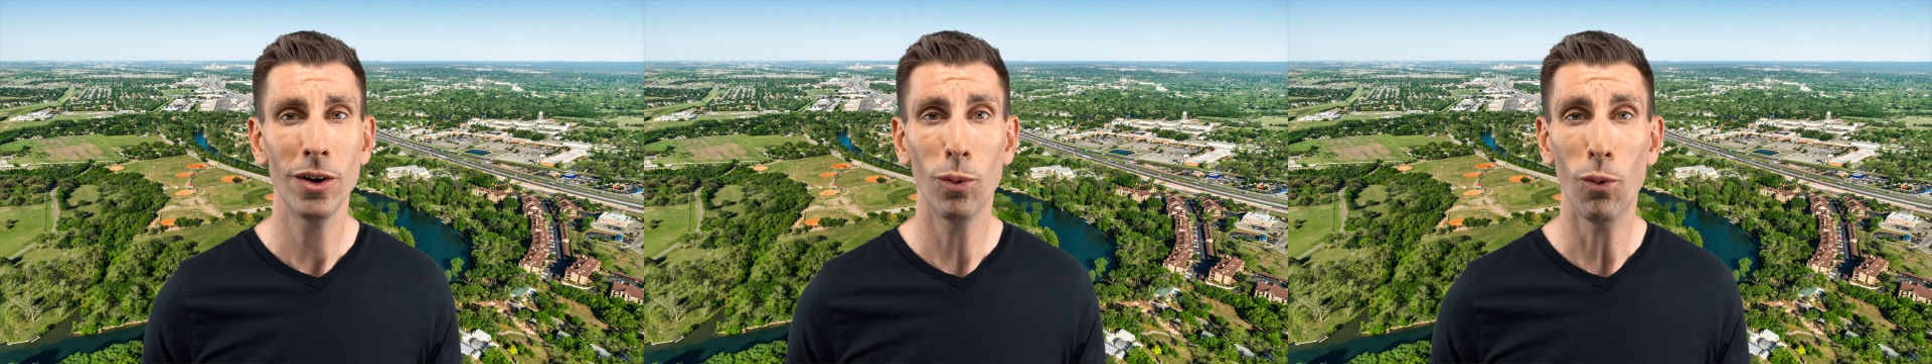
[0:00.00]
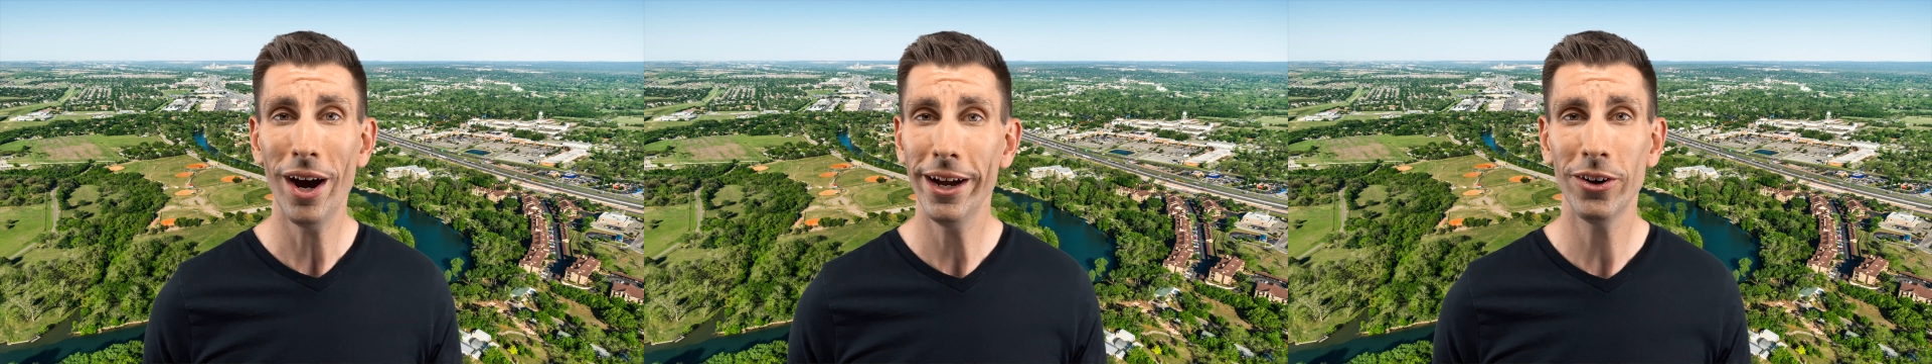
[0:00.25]

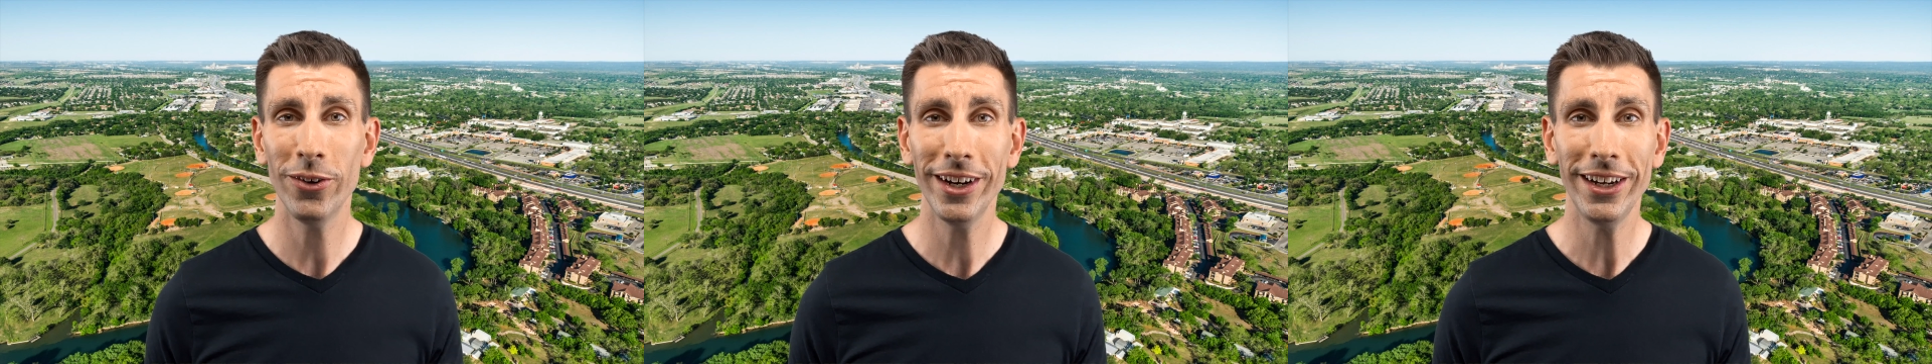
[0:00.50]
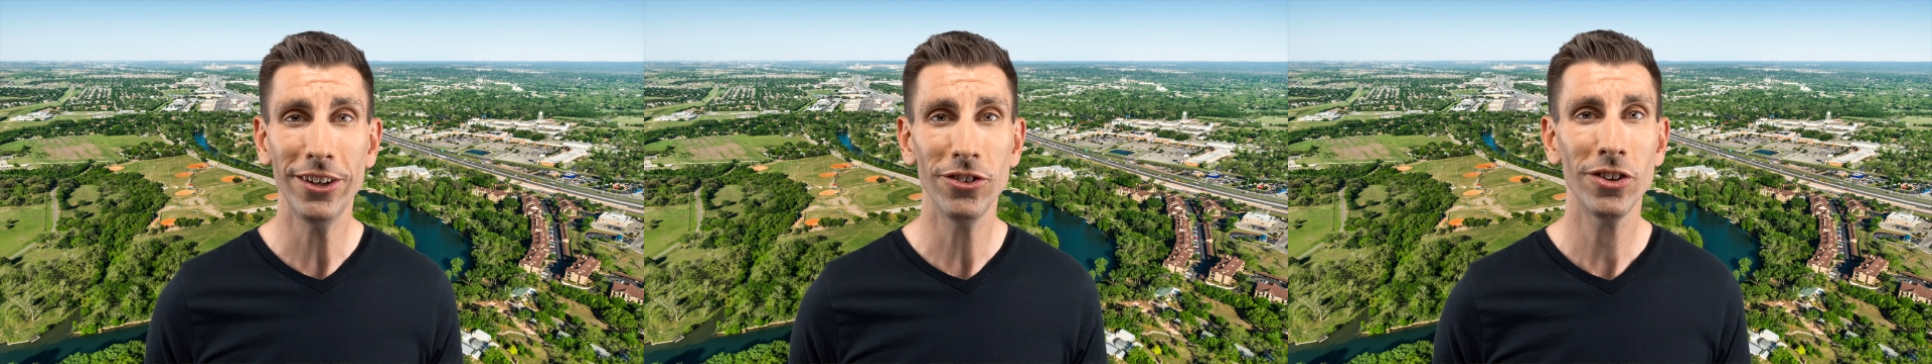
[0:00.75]

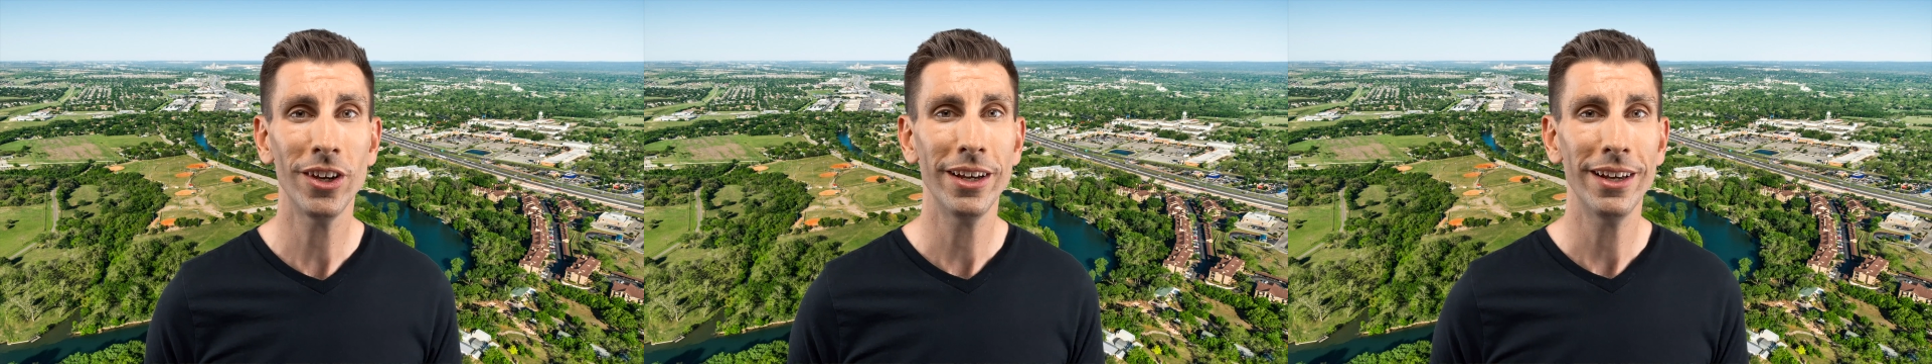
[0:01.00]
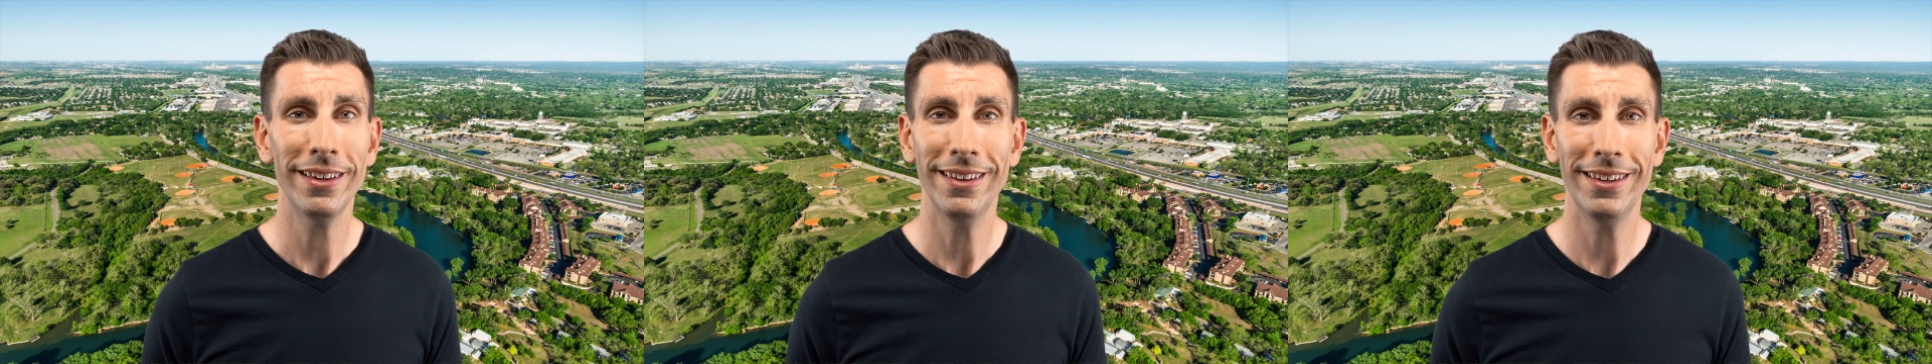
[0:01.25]
wineries,
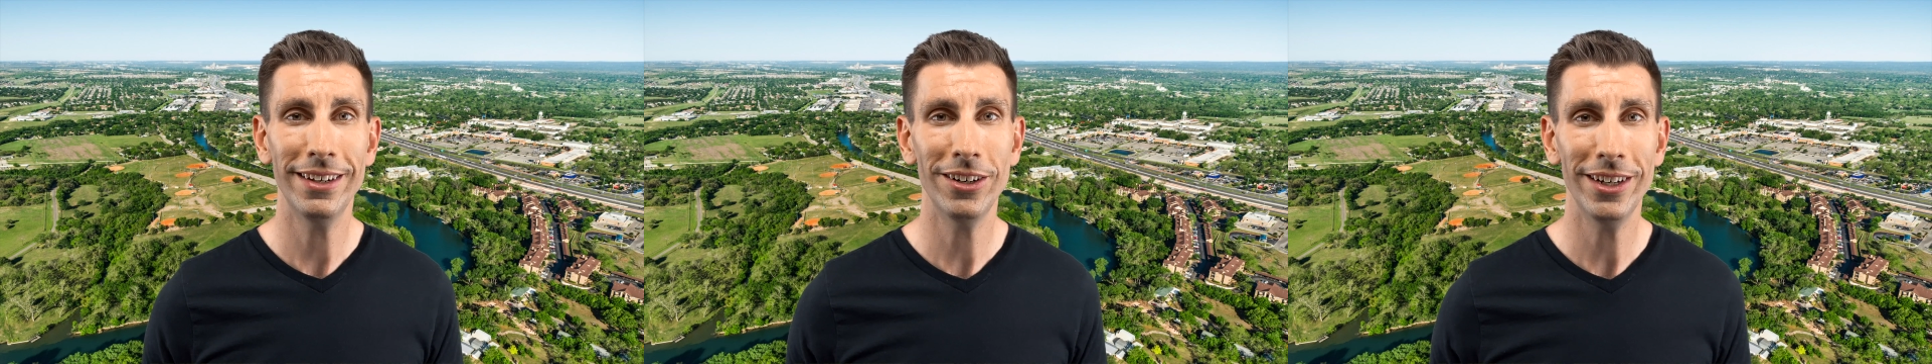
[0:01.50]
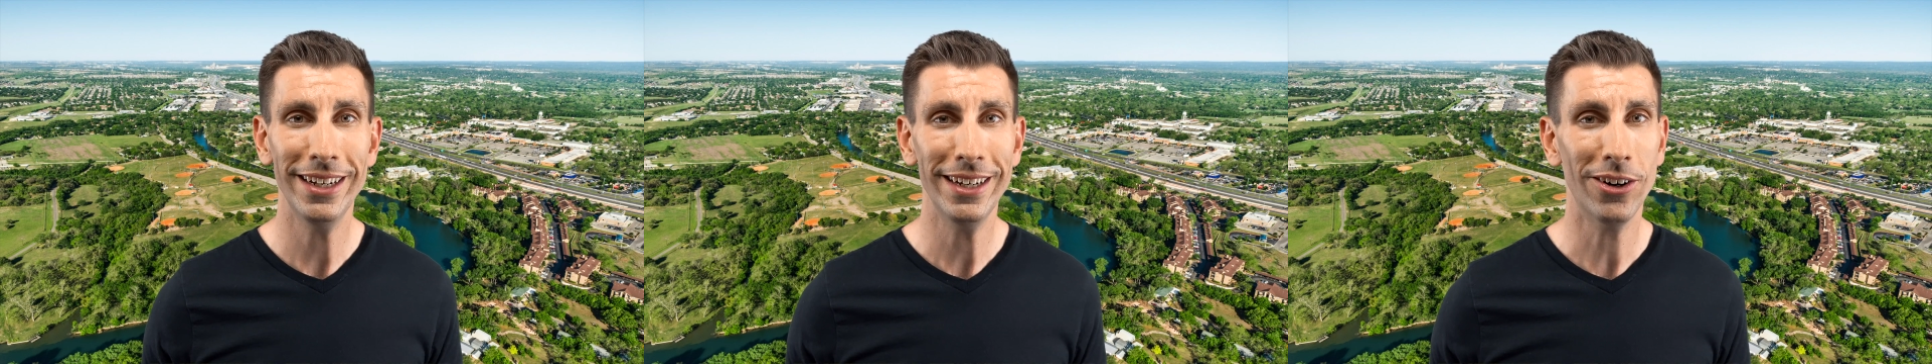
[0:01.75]
there